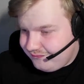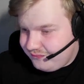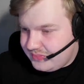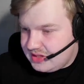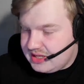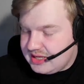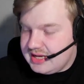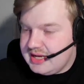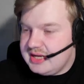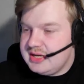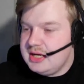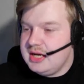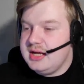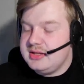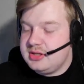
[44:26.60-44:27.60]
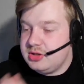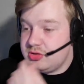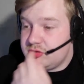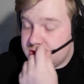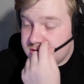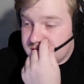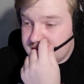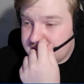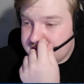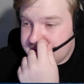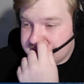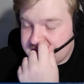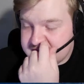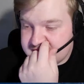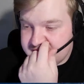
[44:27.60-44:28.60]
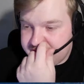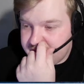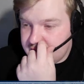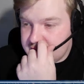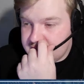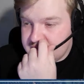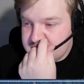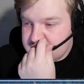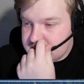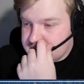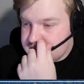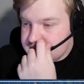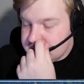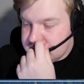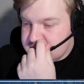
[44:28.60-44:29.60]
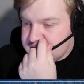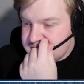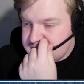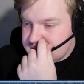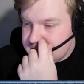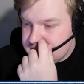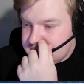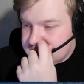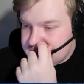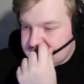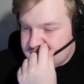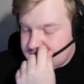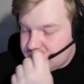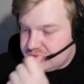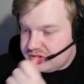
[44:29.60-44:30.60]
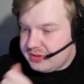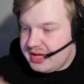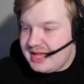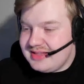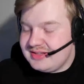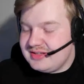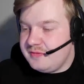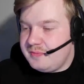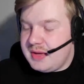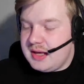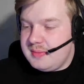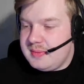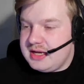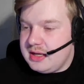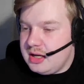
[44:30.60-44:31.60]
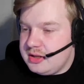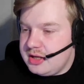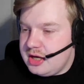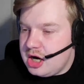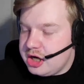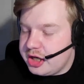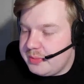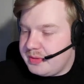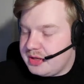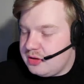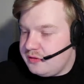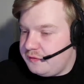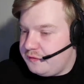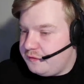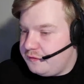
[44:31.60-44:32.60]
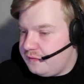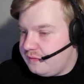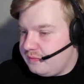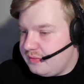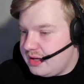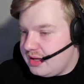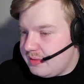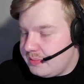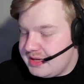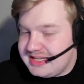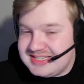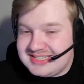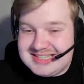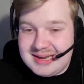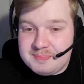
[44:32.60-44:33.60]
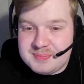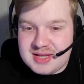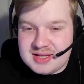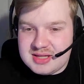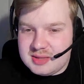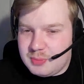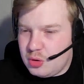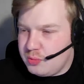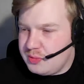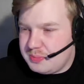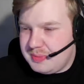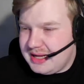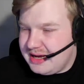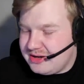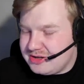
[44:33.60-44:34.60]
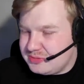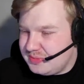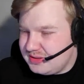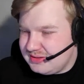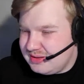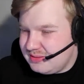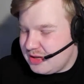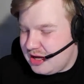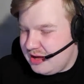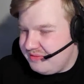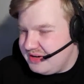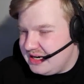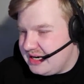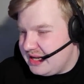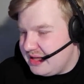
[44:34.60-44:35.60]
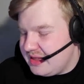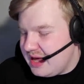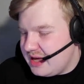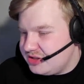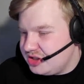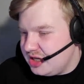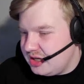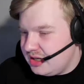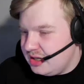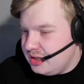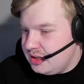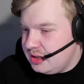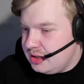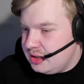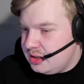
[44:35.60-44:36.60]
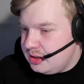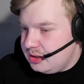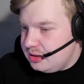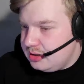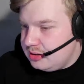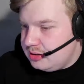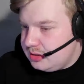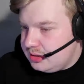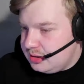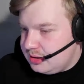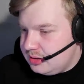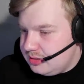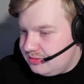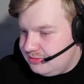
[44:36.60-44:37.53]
Yeah, no, I think that's a foul. There was a hint of maybe the argument of maybe he slipped into the Bournemouth players, but I'm not having any of that shit. It's